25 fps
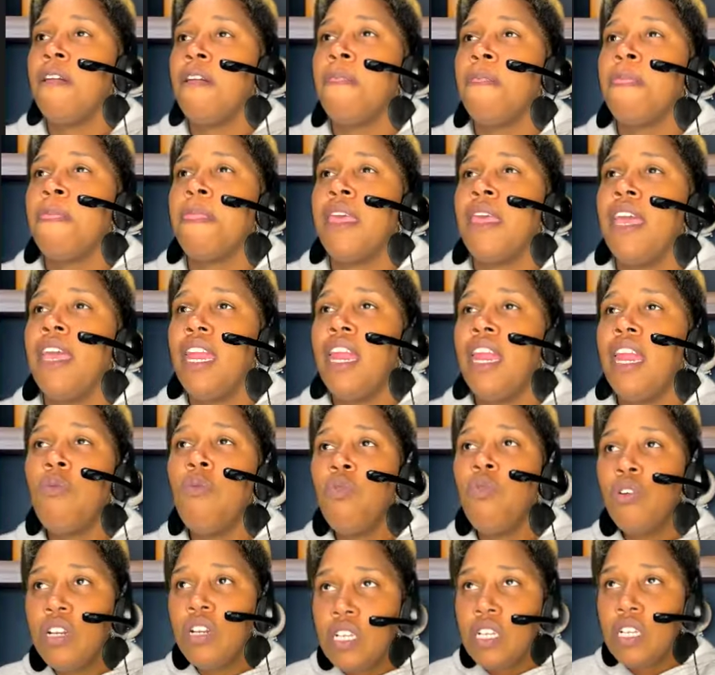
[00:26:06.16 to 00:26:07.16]
And
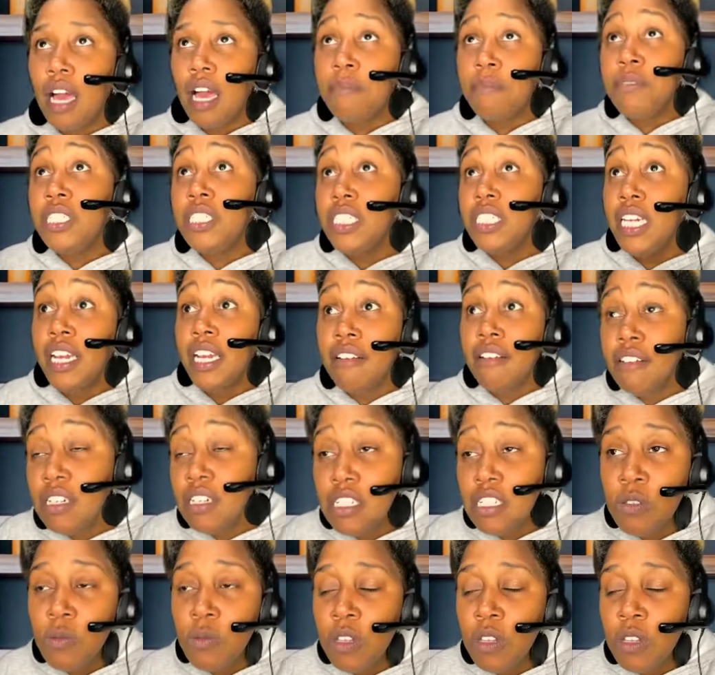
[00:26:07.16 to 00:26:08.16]
I'm sharing
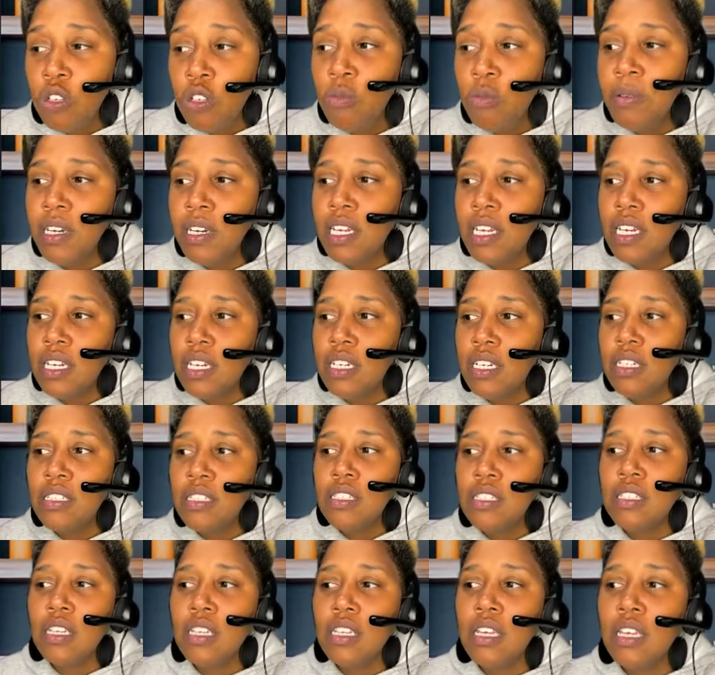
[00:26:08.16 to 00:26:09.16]
this with you because
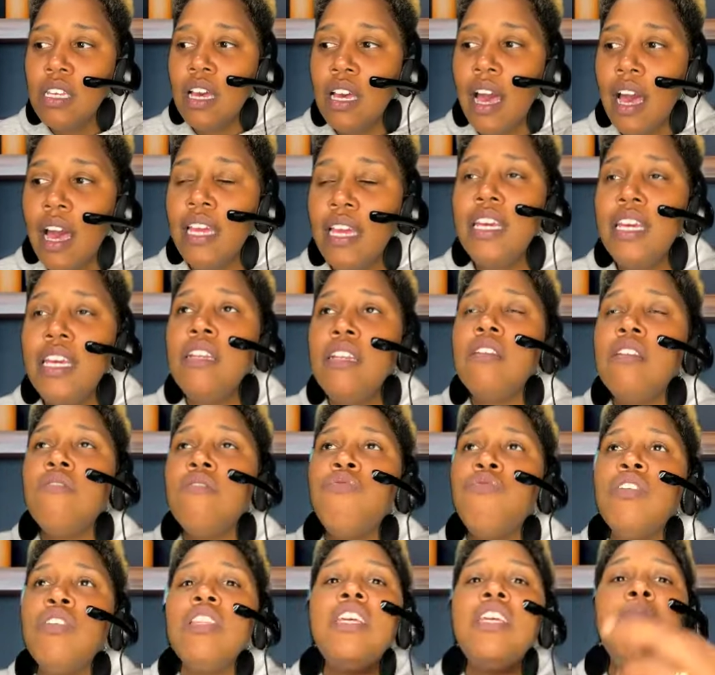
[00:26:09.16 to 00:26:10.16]
I didn't
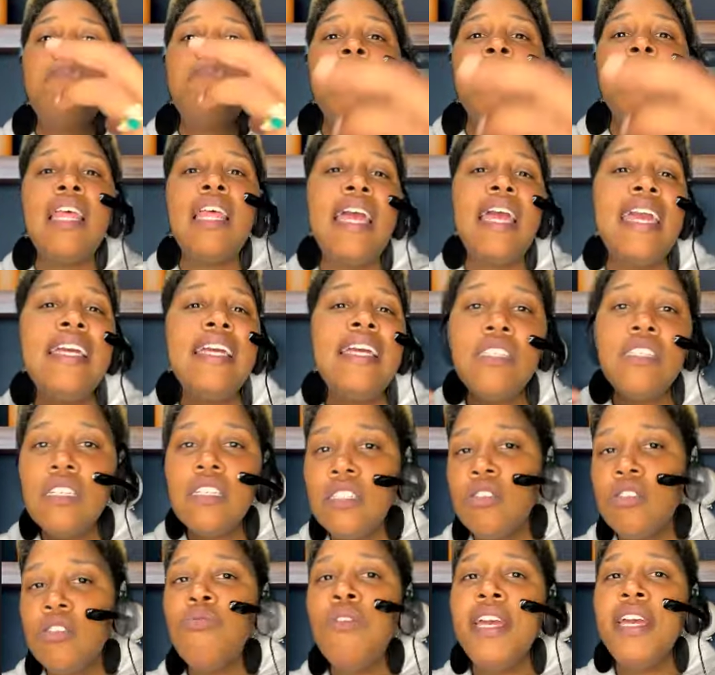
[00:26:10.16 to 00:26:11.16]
really plan to
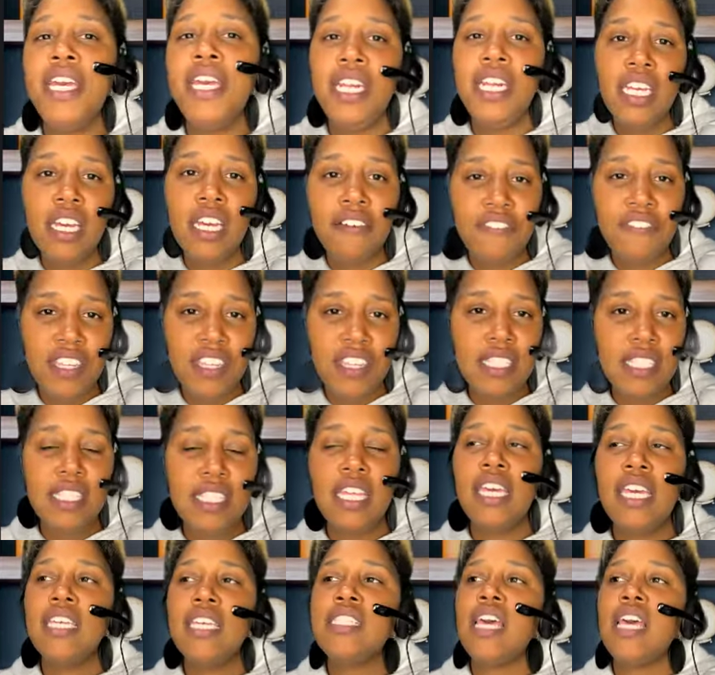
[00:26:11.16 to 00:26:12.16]
do any of these
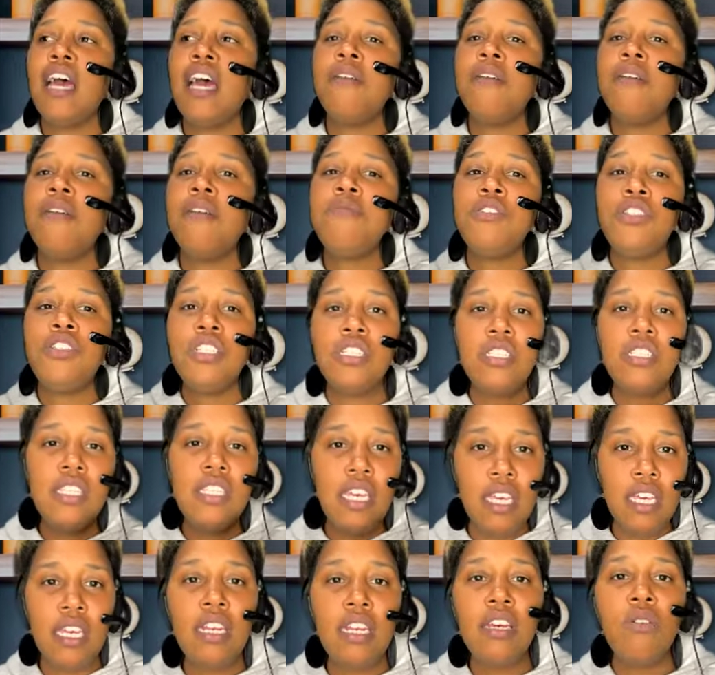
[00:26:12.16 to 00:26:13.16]
things. I was just
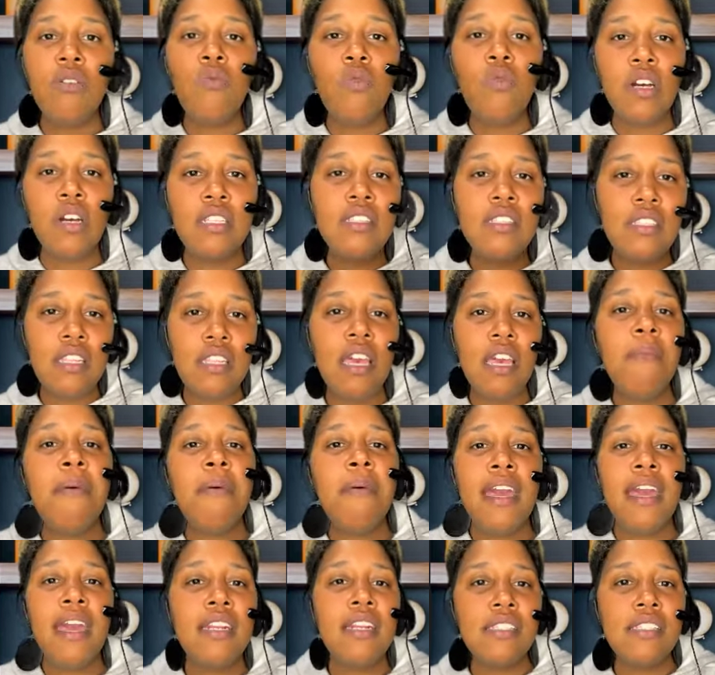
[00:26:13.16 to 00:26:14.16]
taking it one step at
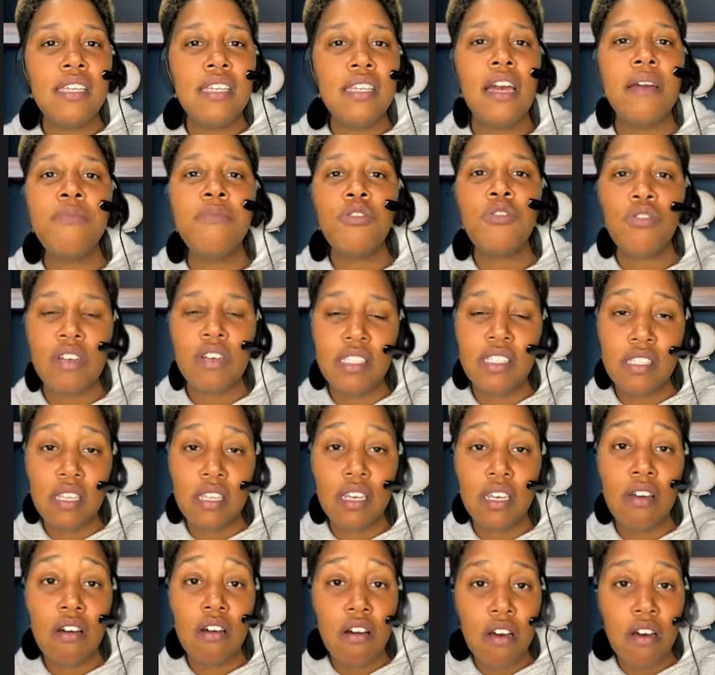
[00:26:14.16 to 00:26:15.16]
a time, trusting
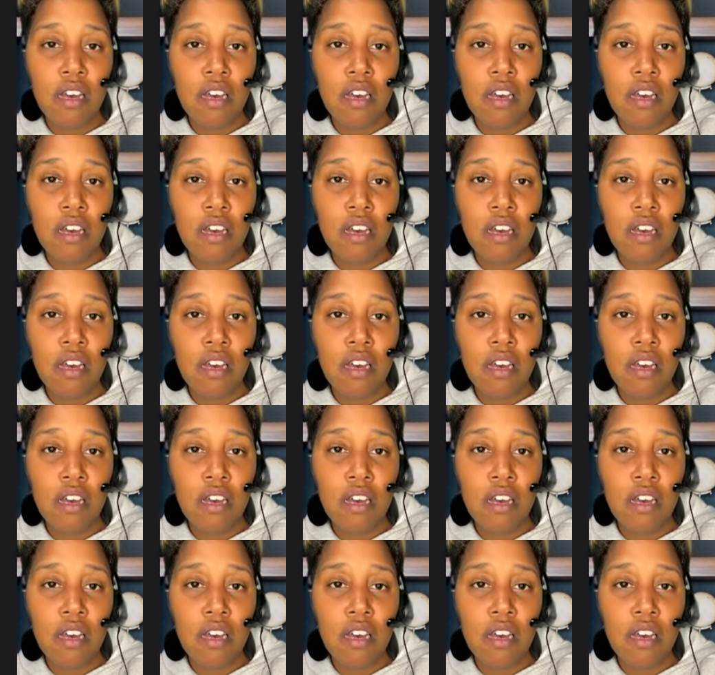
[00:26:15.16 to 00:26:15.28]
God.